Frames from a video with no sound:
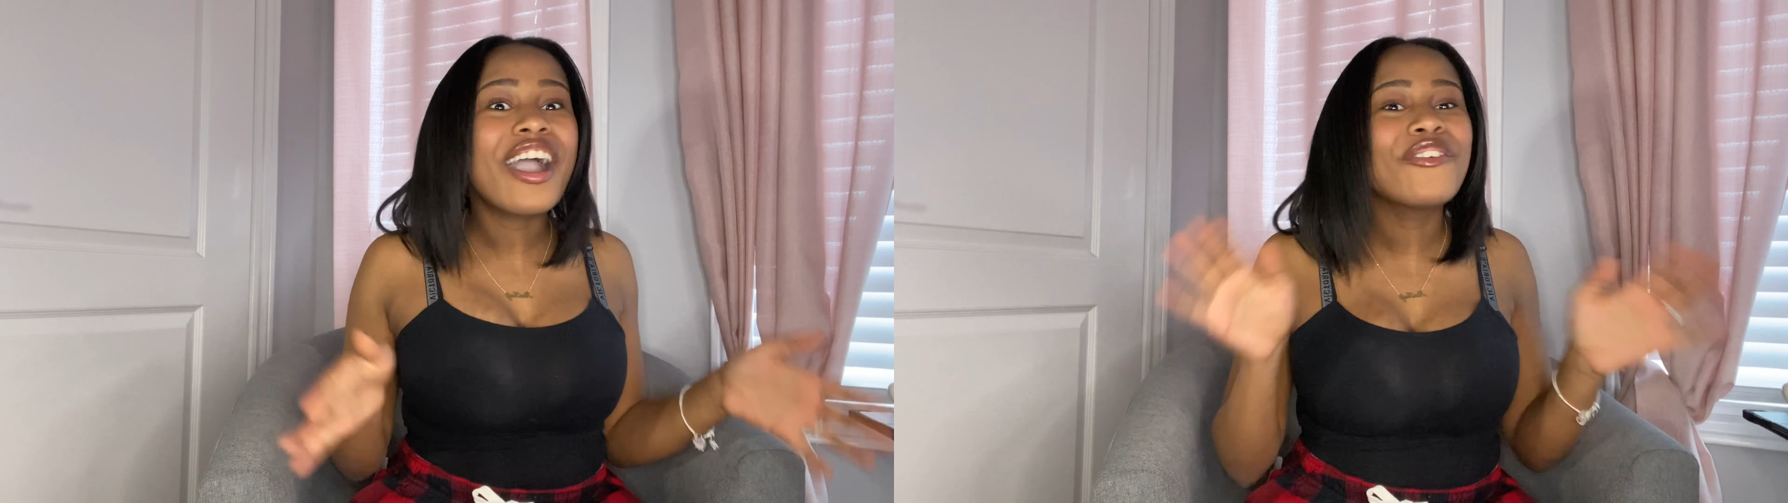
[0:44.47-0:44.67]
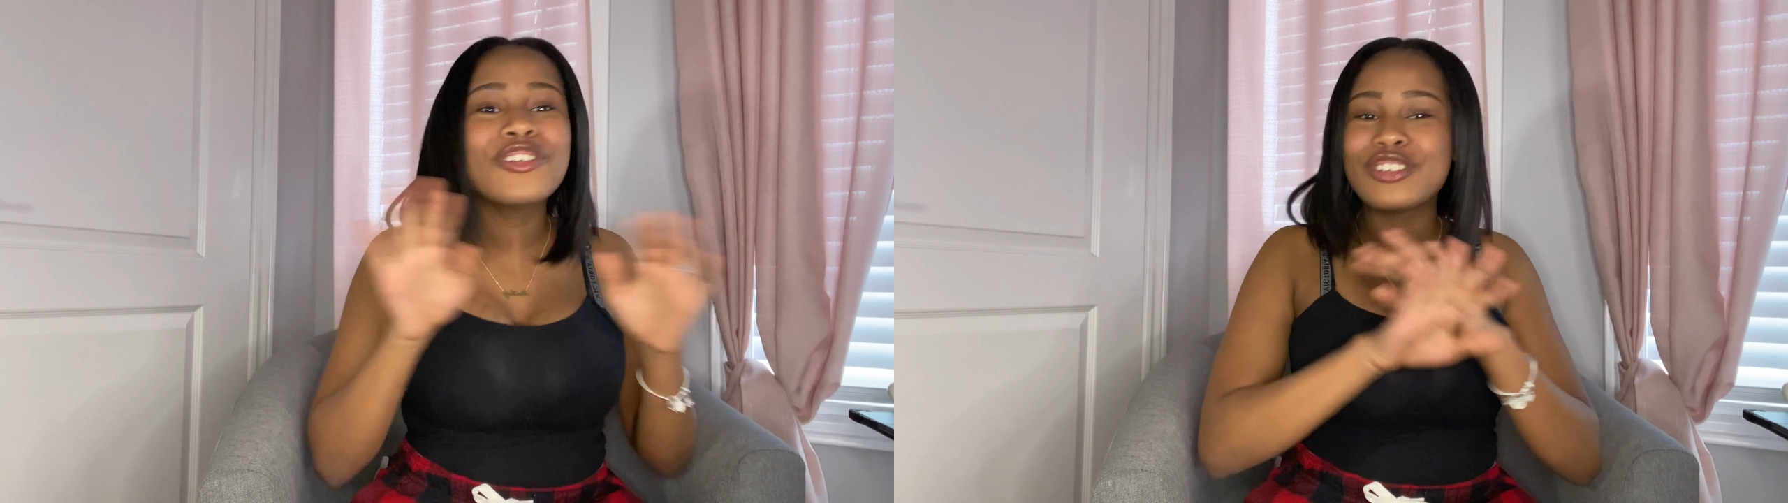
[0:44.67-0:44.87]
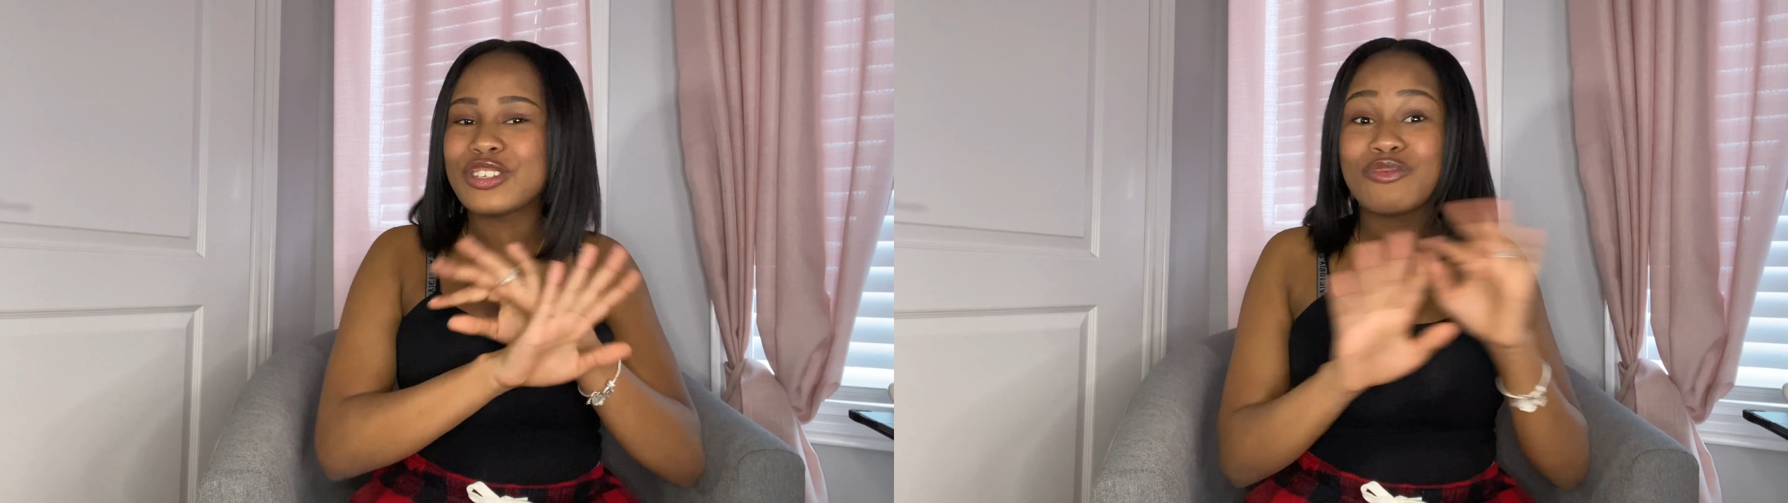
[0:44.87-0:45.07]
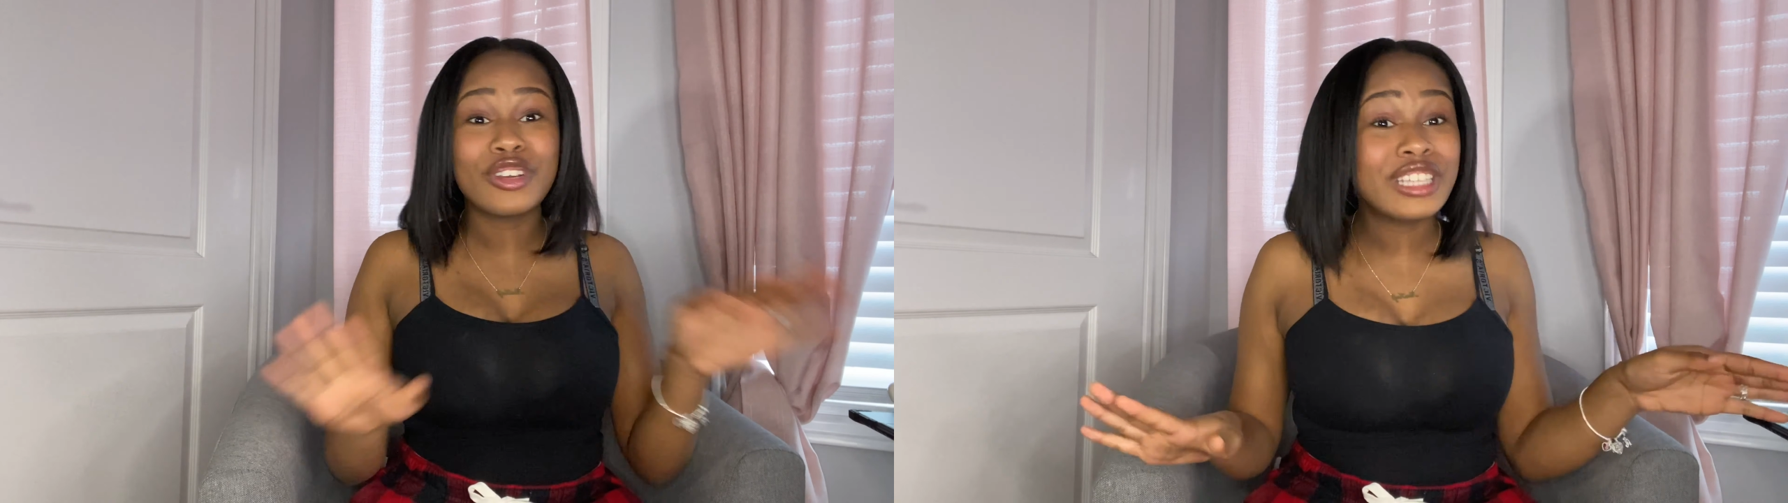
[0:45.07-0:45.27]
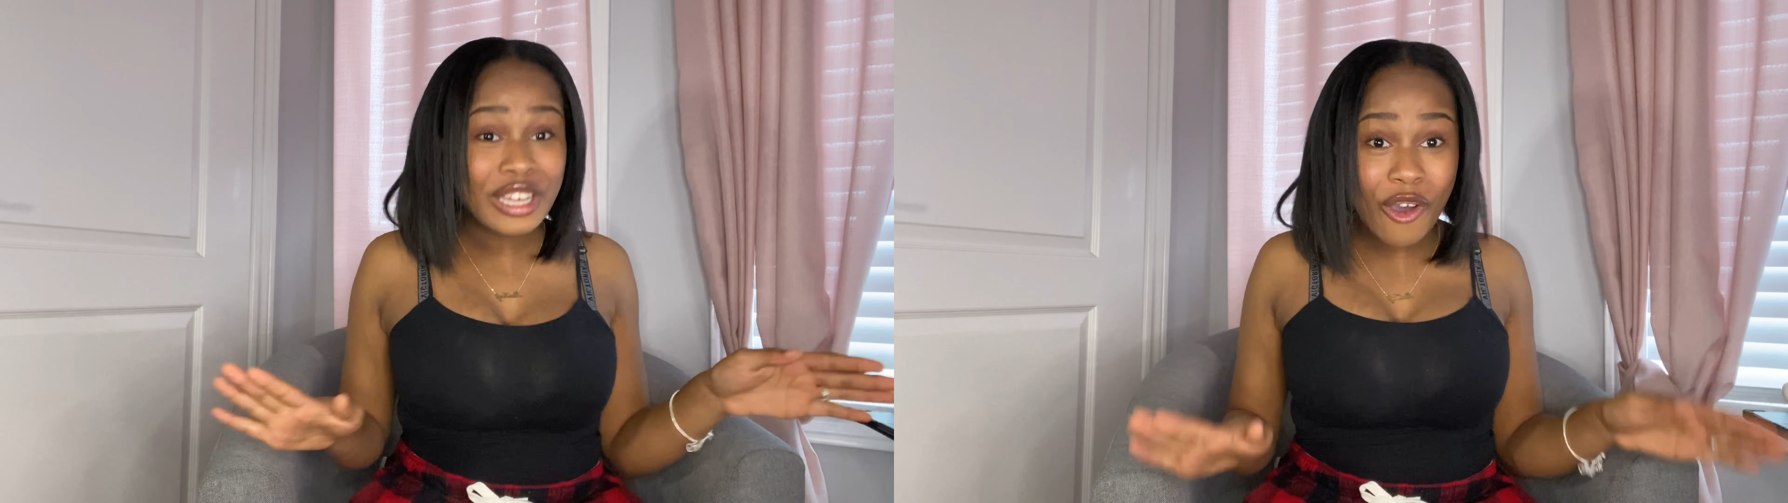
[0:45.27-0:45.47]
I was just
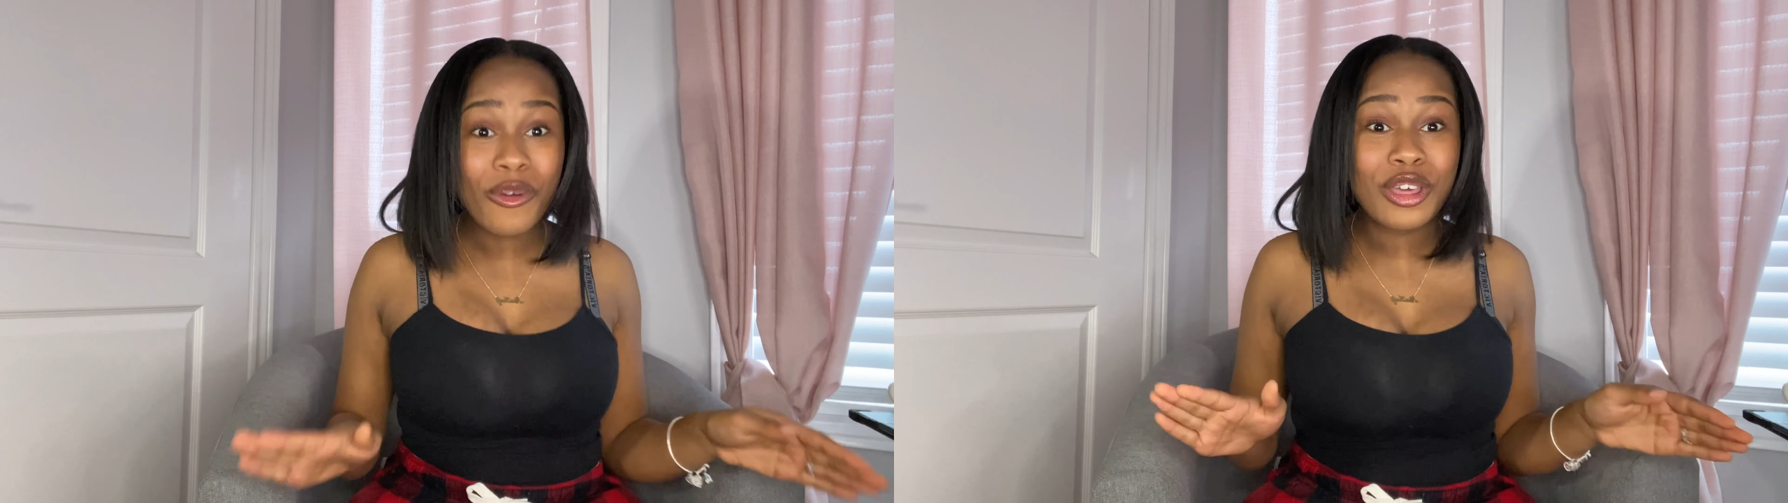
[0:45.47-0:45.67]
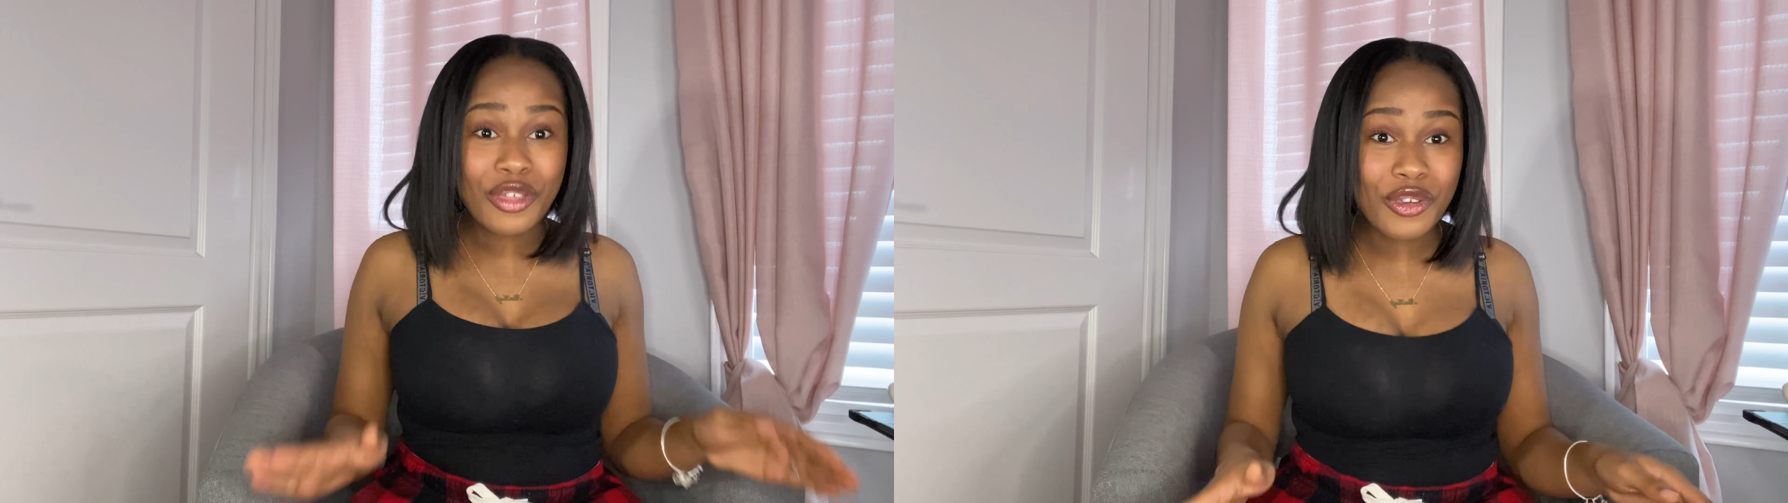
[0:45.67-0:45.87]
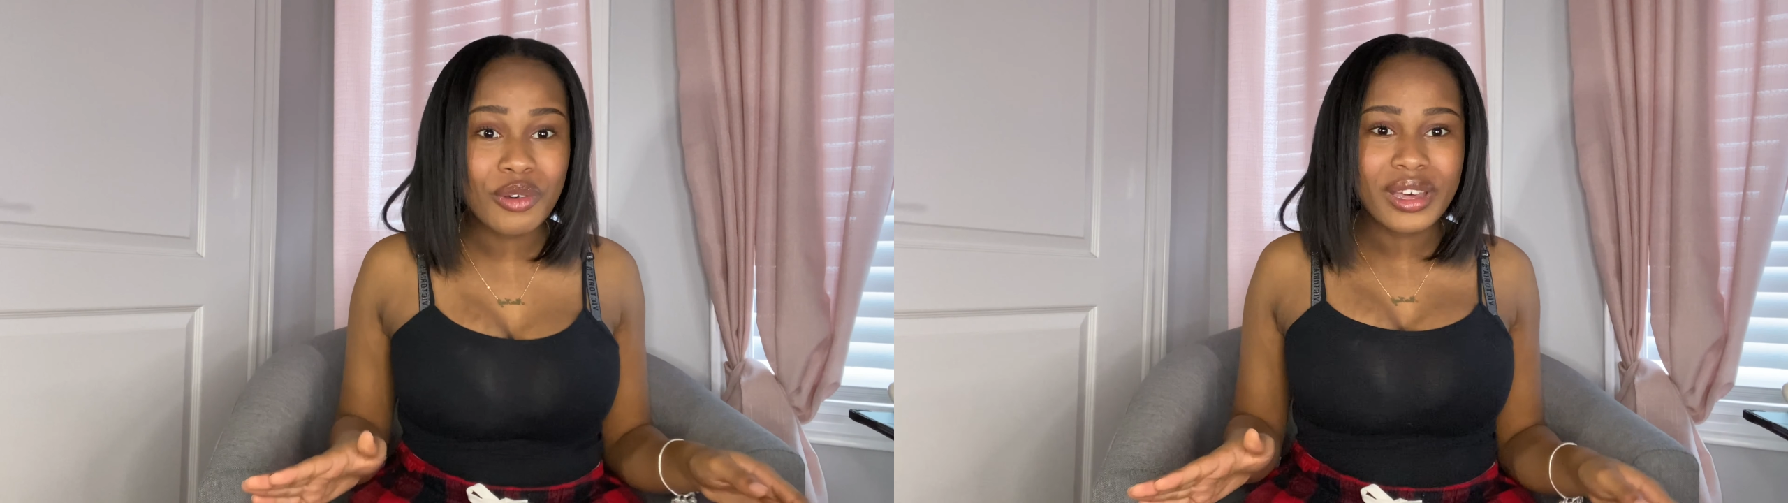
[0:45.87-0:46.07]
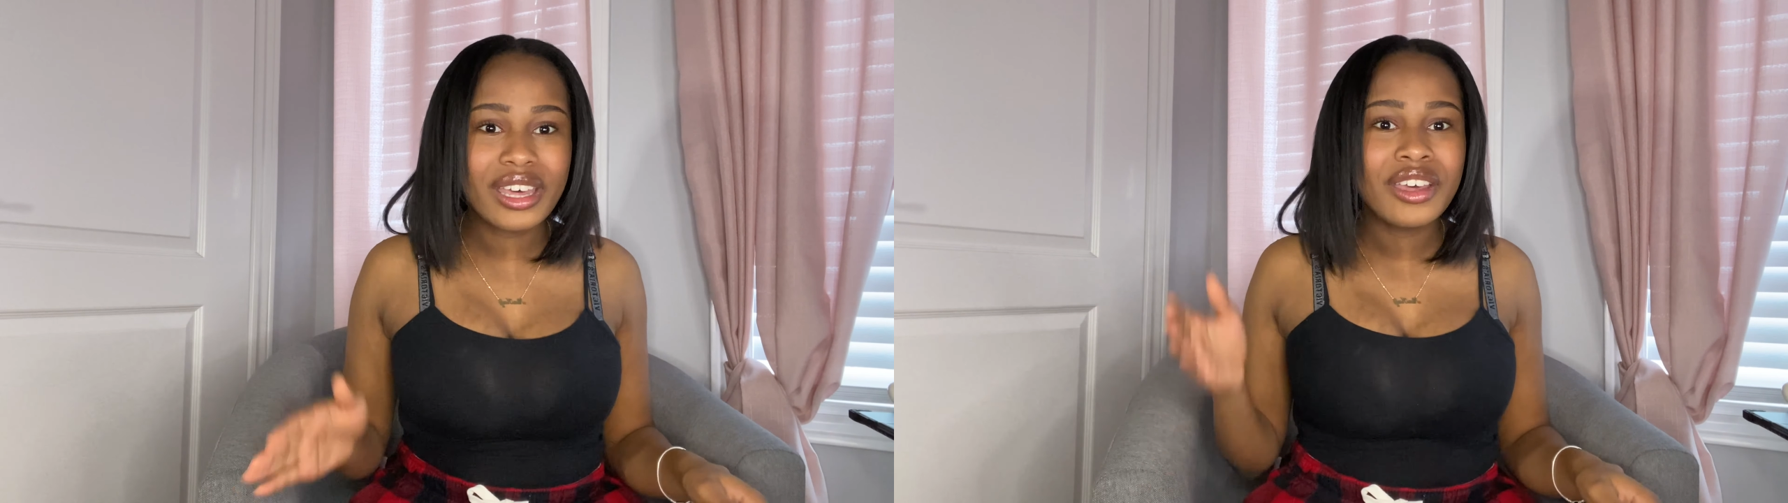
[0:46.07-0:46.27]
really going through it.